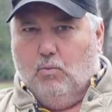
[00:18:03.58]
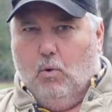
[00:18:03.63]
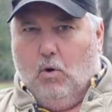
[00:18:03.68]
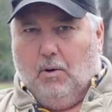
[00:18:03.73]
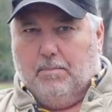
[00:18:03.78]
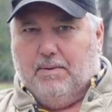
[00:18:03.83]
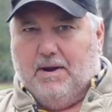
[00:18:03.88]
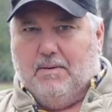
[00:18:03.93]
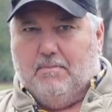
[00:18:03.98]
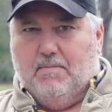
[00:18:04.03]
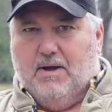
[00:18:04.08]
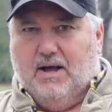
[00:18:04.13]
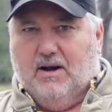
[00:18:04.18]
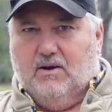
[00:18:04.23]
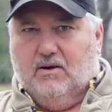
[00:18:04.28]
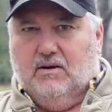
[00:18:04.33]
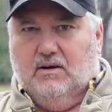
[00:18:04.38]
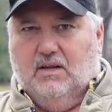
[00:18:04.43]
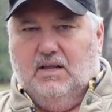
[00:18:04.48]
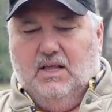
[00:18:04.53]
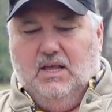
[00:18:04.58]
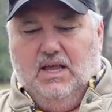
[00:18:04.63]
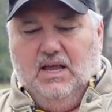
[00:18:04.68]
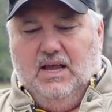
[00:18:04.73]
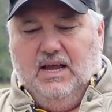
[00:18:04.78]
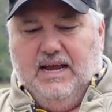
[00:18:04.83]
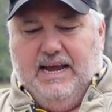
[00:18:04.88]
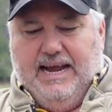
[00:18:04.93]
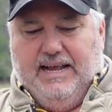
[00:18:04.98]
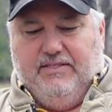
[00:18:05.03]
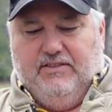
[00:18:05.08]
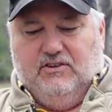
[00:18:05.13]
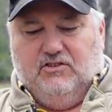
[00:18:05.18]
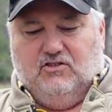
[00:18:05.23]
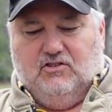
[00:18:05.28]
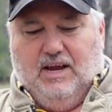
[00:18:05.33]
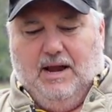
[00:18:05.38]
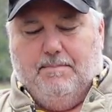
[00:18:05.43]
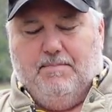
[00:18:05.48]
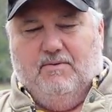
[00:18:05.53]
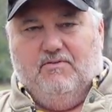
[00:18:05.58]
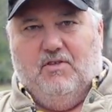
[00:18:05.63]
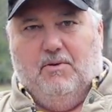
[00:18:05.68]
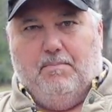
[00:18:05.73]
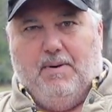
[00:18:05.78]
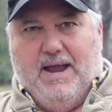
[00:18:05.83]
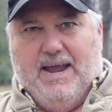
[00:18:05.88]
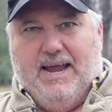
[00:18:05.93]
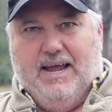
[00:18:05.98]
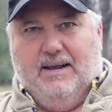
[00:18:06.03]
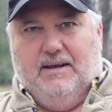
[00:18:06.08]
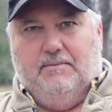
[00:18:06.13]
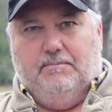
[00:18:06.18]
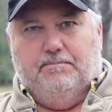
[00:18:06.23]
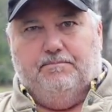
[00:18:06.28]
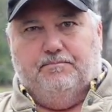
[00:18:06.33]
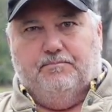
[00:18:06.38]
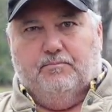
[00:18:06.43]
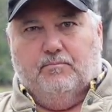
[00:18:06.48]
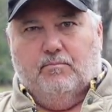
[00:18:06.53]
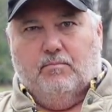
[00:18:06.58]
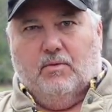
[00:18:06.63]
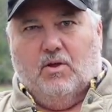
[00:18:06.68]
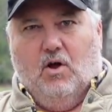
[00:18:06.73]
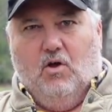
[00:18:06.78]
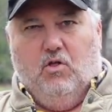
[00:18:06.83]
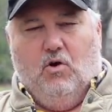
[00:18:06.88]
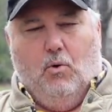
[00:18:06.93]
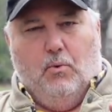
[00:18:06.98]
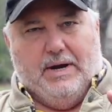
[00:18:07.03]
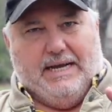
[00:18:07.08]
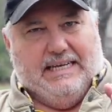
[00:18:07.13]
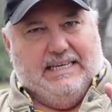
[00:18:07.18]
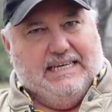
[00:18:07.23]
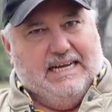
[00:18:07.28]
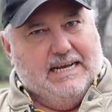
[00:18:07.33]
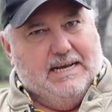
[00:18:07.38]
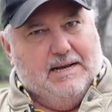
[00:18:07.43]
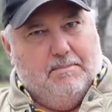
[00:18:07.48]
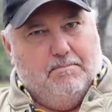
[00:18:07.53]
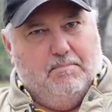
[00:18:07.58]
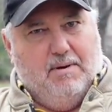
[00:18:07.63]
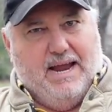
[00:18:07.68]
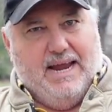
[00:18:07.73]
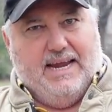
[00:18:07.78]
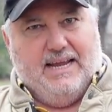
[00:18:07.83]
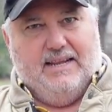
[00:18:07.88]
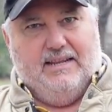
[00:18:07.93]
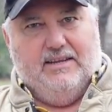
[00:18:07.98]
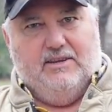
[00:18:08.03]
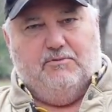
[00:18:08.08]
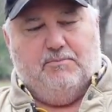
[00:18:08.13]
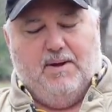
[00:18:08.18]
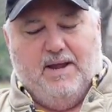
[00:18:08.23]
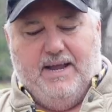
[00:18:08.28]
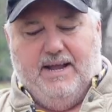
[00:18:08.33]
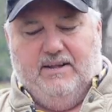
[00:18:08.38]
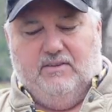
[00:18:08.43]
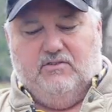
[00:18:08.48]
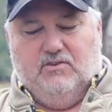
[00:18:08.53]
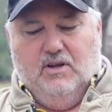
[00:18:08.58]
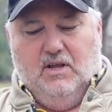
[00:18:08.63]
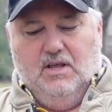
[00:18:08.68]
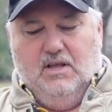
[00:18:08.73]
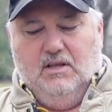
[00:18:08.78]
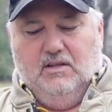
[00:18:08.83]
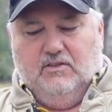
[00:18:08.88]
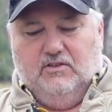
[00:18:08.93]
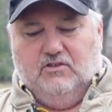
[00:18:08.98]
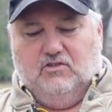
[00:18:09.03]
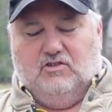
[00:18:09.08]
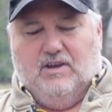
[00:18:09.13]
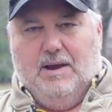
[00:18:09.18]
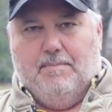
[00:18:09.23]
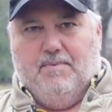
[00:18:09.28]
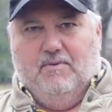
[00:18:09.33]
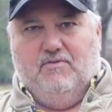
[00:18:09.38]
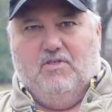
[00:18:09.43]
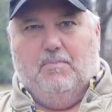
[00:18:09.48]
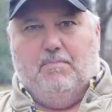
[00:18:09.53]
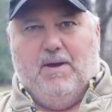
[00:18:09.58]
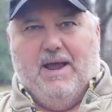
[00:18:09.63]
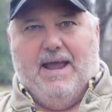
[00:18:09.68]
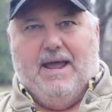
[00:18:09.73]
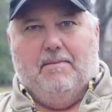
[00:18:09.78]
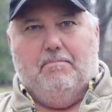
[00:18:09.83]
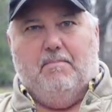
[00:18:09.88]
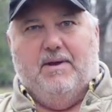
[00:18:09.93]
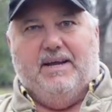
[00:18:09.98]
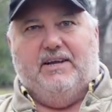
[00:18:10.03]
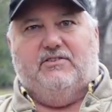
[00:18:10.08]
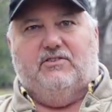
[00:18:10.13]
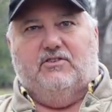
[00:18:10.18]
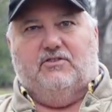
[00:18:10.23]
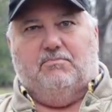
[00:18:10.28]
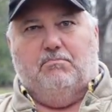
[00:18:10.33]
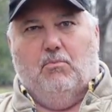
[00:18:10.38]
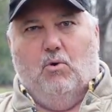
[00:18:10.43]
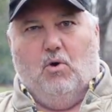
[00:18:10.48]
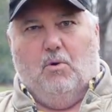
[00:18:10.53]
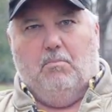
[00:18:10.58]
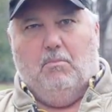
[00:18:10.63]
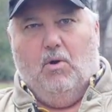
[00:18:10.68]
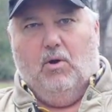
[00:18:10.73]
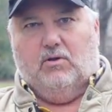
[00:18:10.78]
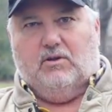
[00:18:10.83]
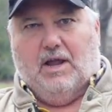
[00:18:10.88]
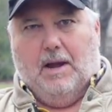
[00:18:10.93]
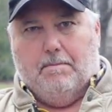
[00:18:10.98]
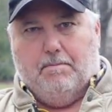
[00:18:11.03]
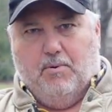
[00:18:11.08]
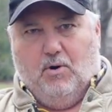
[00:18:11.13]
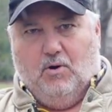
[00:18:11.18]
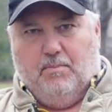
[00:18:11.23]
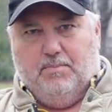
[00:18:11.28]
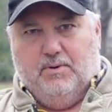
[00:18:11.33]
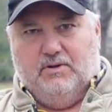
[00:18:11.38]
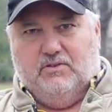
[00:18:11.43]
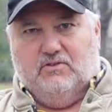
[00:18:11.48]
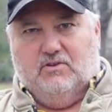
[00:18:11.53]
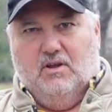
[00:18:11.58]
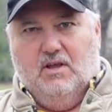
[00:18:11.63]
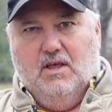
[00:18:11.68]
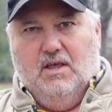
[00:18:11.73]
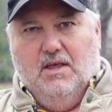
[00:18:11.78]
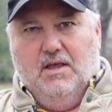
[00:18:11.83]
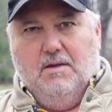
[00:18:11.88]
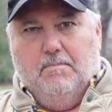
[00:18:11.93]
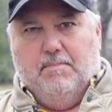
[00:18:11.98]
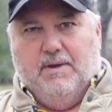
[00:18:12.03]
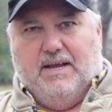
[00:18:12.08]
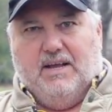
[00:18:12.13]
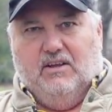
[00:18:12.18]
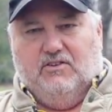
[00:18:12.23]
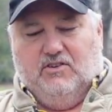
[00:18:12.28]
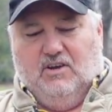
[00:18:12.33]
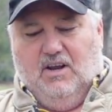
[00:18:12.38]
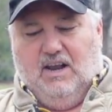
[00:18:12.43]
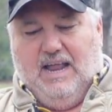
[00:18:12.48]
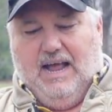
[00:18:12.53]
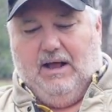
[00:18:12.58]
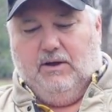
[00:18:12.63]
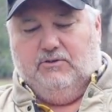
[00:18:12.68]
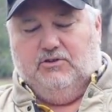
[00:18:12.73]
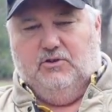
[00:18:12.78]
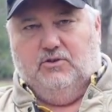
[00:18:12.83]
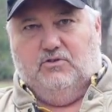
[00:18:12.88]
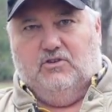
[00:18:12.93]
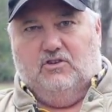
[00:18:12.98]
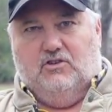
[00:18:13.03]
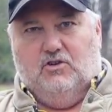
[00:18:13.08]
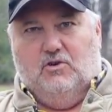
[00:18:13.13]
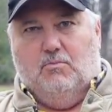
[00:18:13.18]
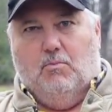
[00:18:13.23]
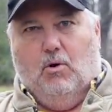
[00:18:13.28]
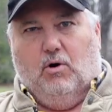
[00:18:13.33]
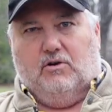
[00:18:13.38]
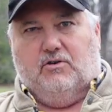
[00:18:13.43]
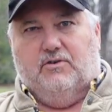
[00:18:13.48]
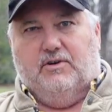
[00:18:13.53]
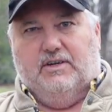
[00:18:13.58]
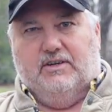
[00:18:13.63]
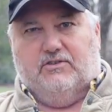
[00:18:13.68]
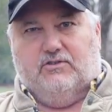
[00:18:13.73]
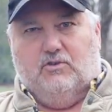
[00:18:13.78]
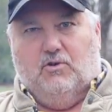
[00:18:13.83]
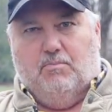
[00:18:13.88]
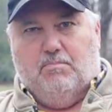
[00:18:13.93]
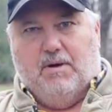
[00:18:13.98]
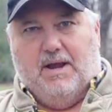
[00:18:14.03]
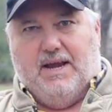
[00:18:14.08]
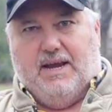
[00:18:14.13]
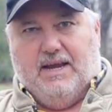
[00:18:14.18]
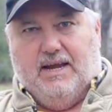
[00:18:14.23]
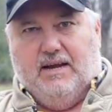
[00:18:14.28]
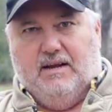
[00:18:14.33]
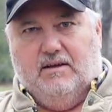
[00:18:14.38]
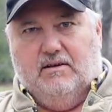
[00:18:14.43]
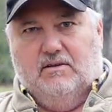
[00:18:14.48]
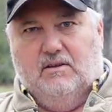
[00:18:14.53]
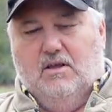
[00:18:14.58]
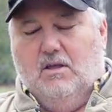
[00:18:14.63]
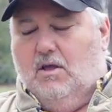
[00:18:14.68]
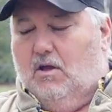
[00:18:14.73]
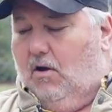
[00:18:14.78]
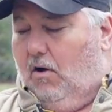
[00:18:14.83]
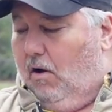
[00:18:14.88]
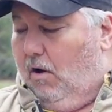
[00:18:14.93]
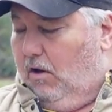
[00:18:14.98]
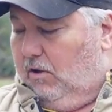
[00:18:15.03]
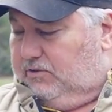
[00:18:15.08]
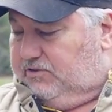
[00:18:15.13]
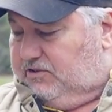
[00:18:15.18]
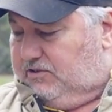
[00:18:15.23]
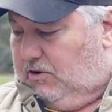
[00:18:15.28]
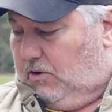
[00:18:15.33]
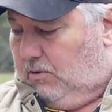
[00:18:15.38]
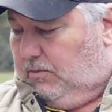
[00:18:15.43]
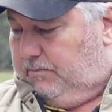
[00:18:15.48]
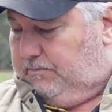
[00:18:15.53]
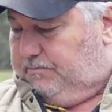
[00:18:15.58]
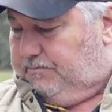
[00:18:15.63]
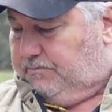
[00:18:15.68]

warping better. And the shape of the pan Although we didn't bake in these pans, the shape of the pan makes this more multi-purpose because it allows you to do more traditional baking. Also,